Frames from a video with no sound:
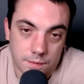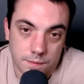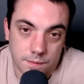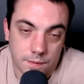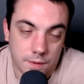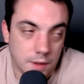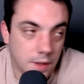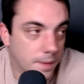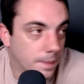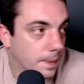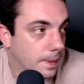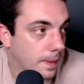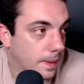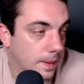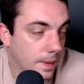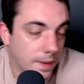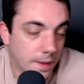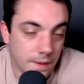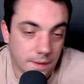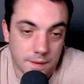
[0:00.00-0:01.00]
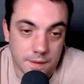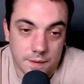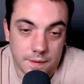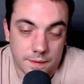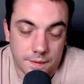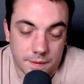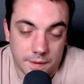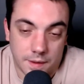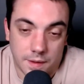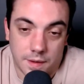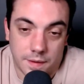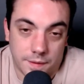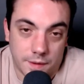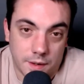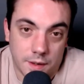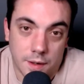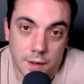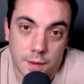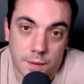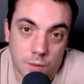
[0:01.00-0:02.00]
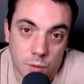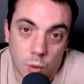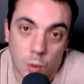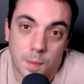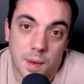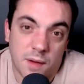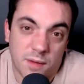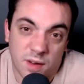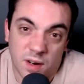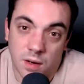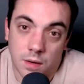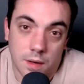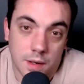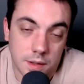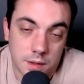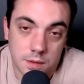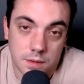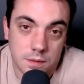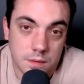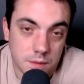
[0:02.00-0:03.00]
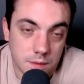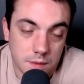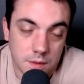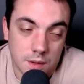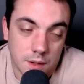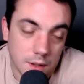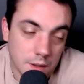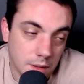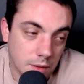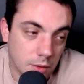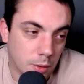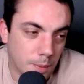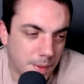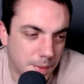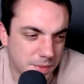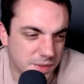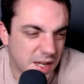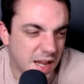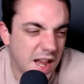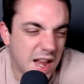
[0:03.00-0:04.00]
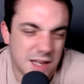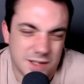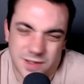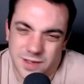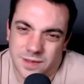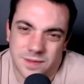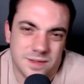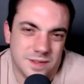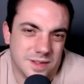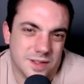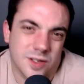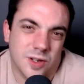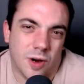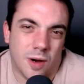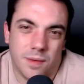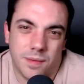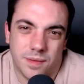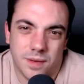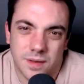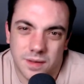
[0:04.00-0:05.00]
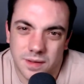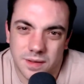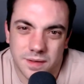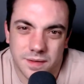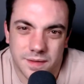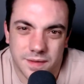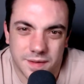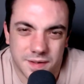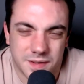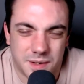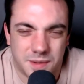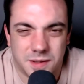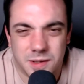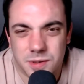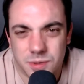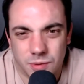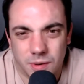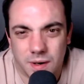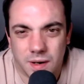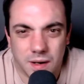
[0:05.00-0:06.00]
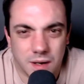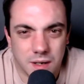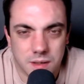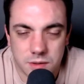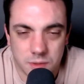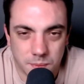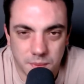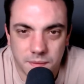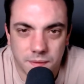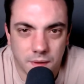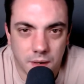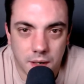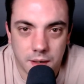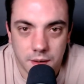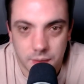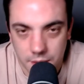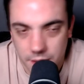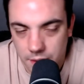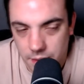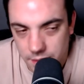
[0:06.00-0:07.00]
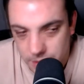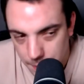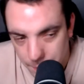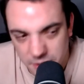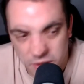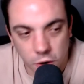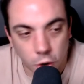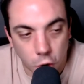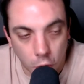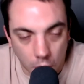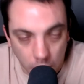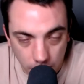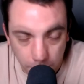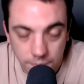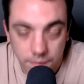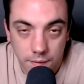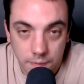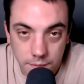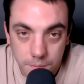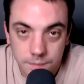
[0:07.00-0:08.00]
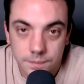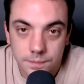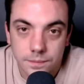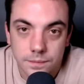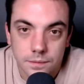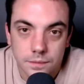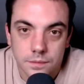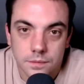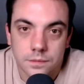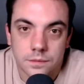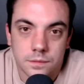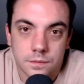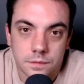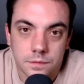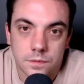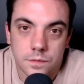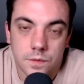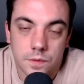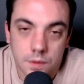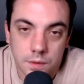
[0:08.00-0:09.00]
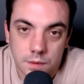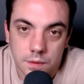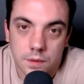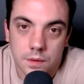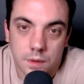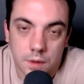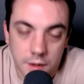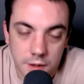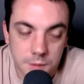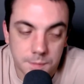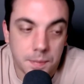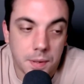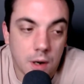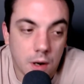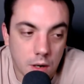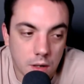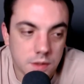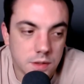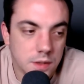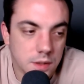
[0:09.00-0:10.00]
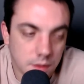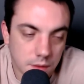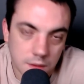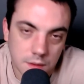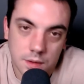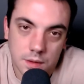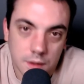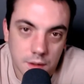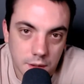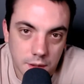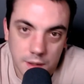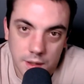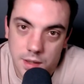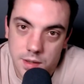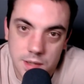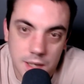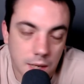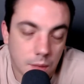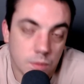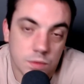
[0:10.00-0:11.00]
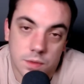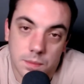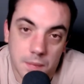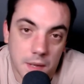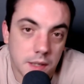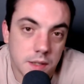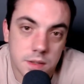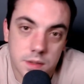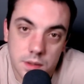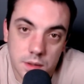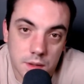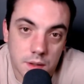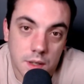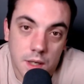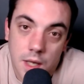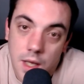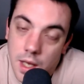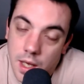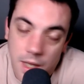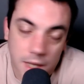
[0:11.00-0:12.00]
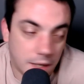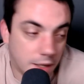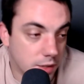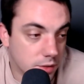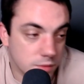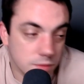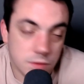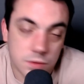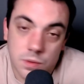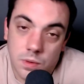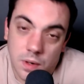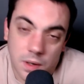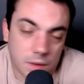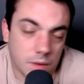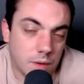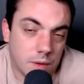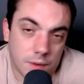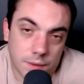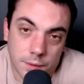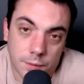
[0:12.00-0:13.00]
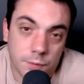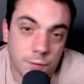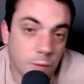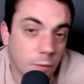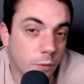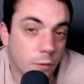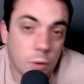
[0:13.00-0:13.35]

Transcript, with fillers: uh, uh, quarterback for Lions. A lot of people say ah, it's, it's, it's Goff. It's only Detroit Lions. He'll be fine. Yeah, but it's Goff. Like his passing attack was amazing, and as you saw on the fourth